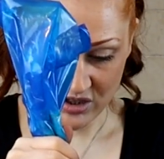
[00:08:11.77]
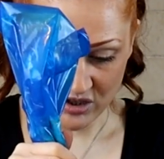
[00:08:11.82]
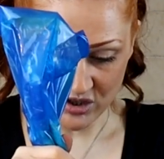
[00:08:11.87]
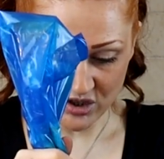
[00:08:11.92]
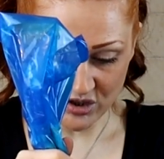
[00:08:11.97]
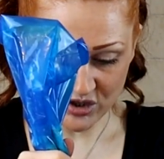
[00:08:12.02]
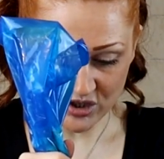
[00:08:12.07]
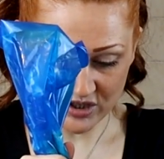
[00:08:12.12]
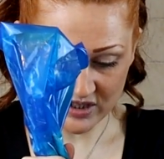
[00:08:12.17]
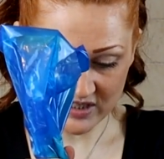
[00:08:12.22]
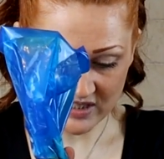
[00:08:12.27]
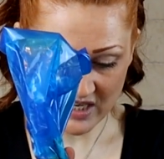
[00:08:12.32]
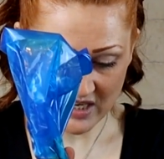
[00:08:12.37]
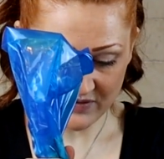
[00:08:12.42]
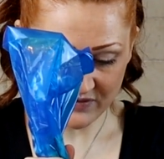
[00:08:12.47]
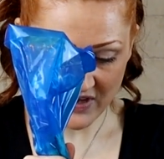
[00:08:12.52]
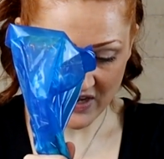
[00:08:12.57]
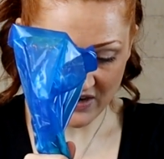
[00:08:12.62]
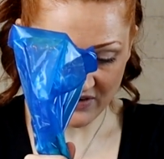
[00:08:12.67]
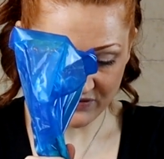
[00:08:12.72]
you do the
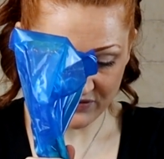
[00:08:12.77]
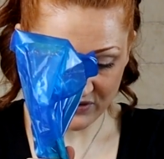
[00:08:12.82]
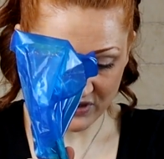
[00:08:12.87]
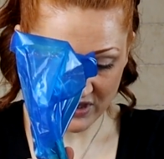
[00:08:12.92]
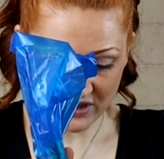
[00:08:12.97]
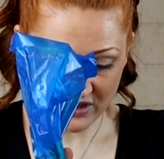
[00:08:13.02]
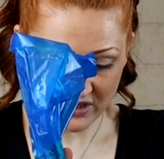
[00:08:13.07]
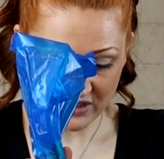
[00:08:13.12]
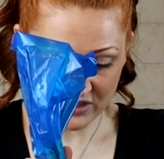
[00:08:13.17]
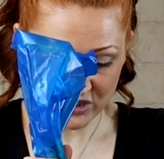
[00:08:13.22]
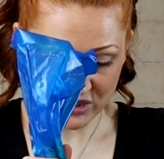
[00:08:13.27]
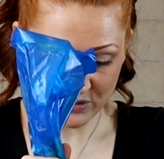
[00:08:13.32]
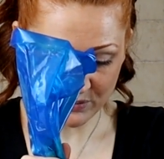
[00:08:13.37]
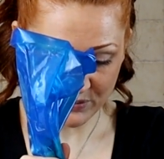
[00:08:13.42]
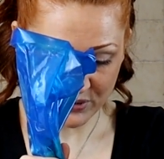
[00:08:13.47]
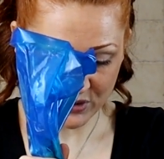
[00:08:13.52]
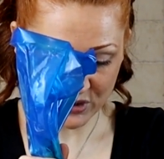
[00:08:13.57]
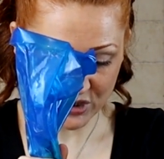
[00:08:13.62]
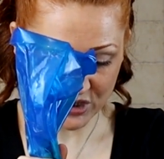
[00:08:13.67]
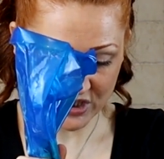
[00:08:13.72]
same for everything. So
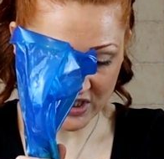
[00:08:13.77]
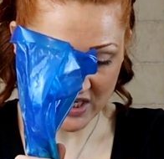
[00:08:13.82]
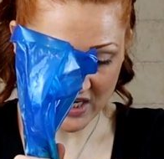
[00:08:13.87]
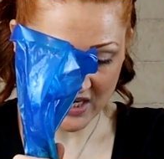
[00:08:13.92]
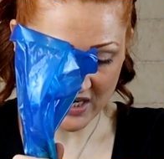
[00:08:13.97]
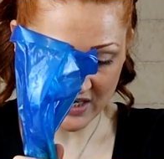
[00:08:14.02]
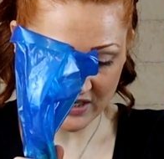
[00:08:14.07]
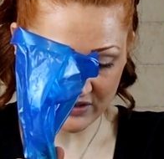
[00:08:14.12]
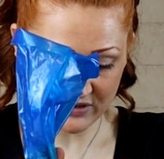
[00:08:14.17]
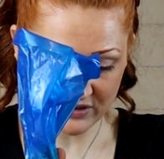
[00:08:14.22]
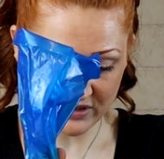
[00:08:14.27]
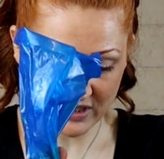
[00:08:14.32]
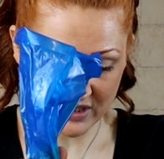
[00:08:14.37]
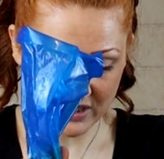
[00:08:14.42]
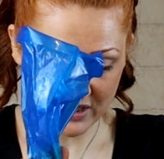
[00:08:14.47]
push down